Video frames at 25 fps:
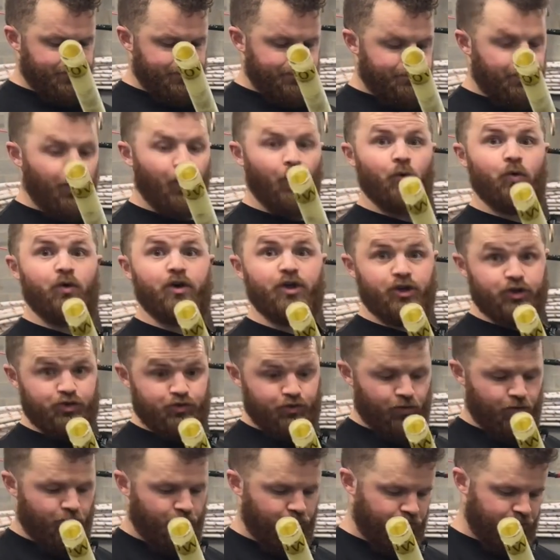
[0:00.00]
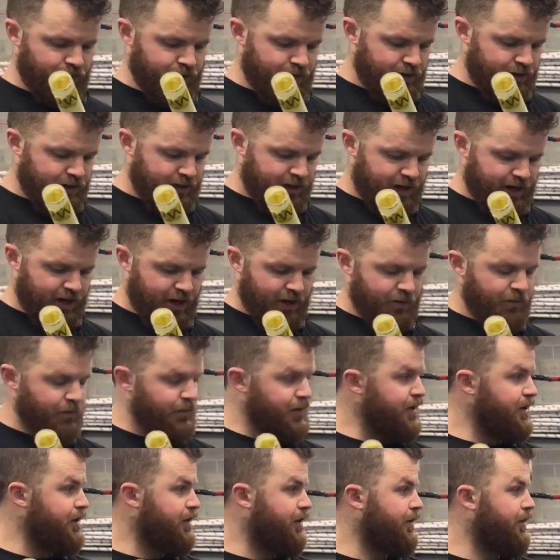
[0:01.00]
pole control, how
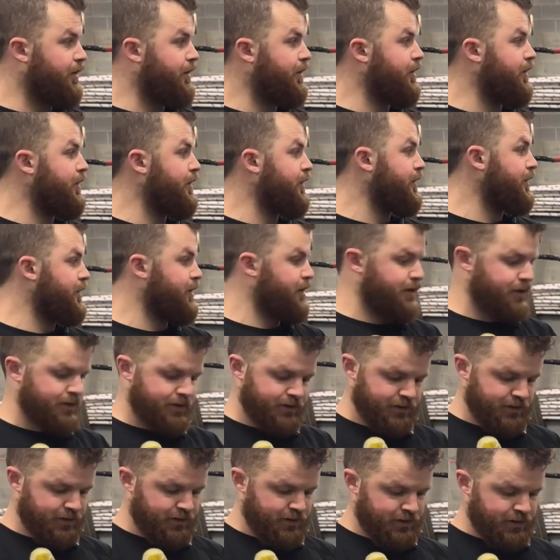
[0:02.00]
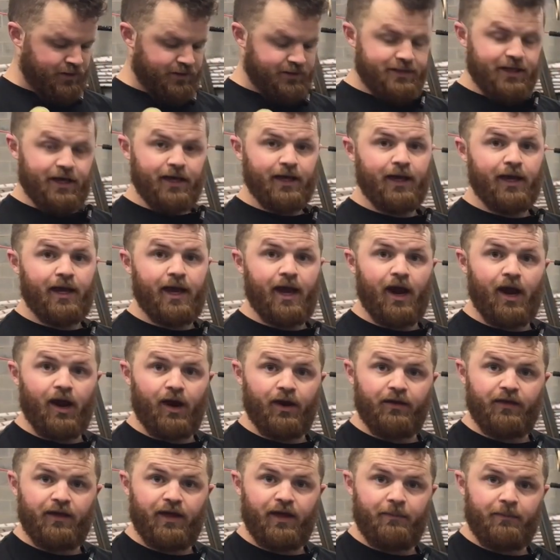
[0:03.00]
we are taking care
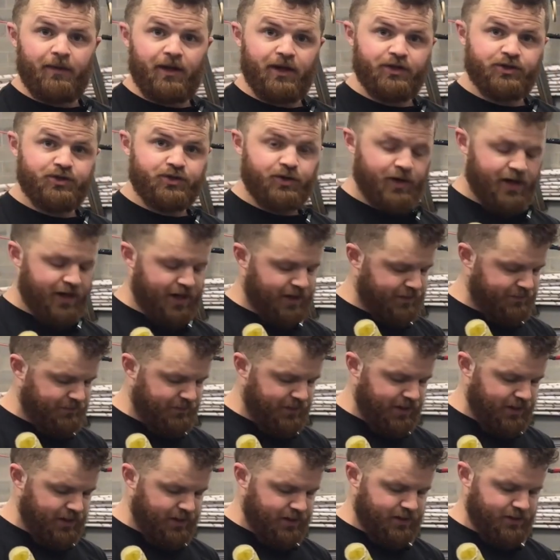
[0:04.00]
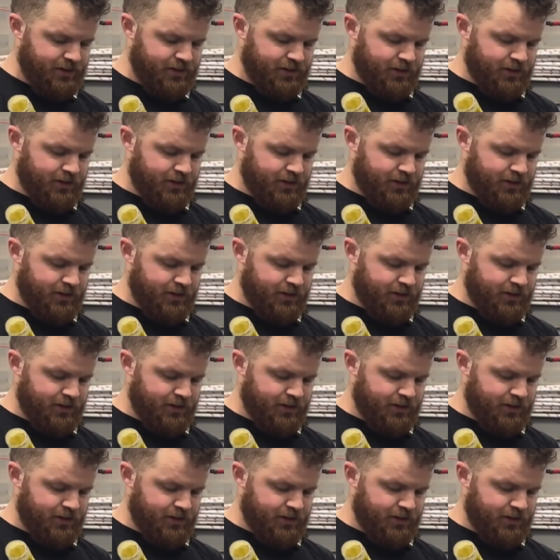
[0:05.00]
of them at a track meet.